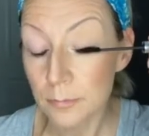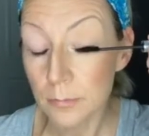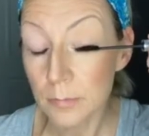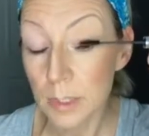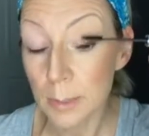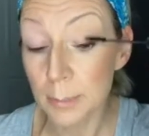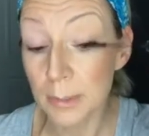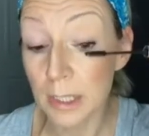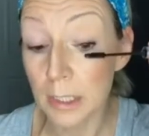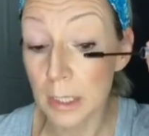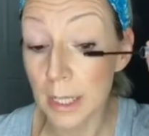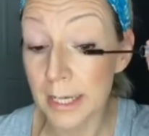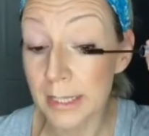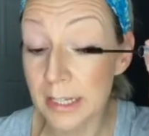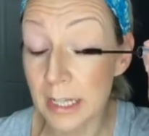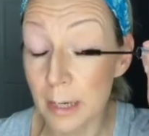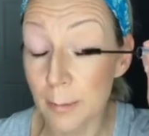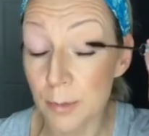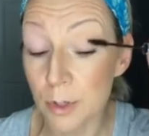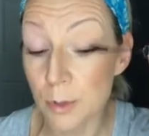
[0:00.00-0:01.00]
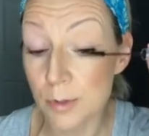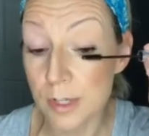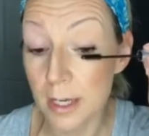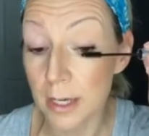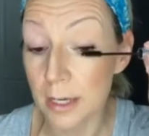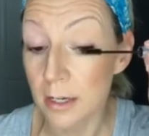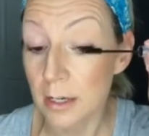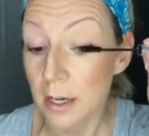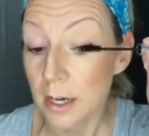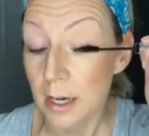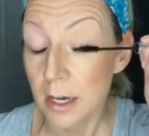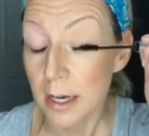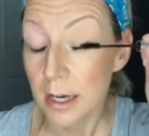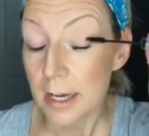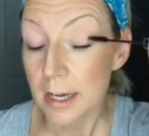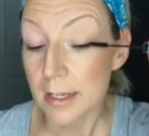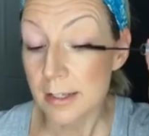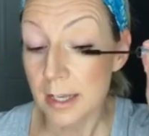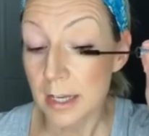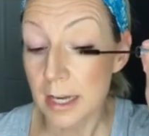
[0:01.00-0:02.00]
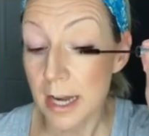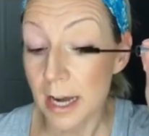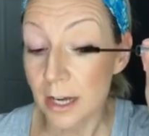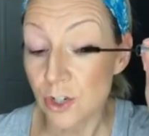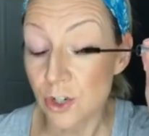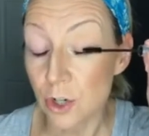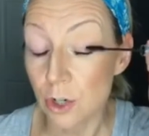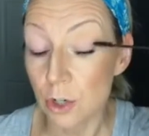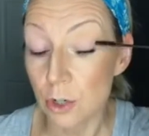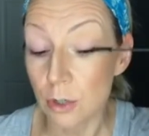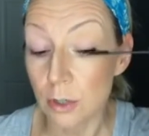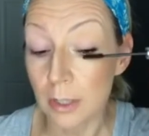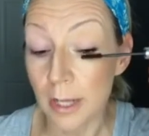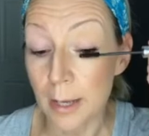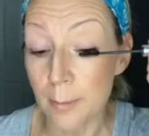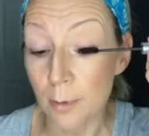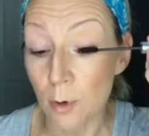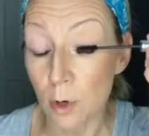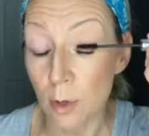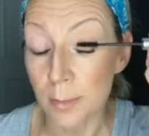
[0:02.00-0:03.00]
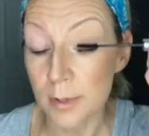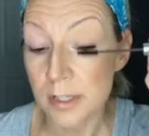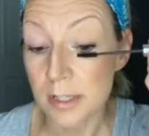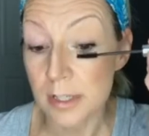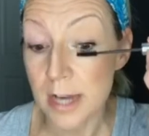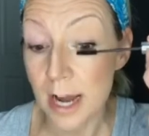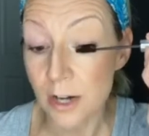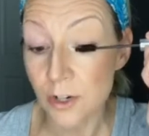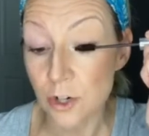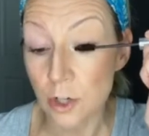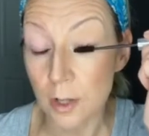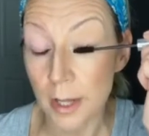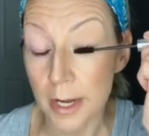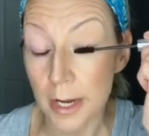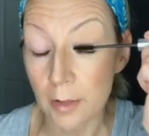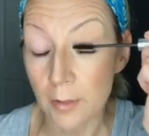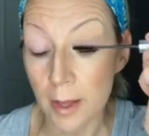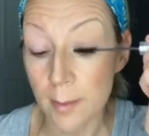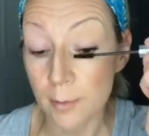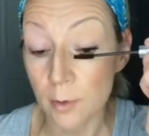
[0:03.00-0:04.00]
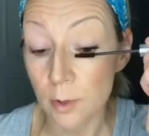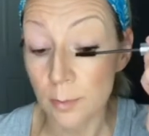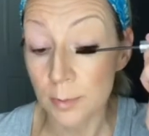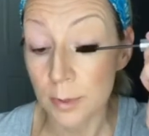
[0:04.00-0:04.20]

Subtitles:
but the light that I'm using is a natural light bulb. It's natural lighting light bulb.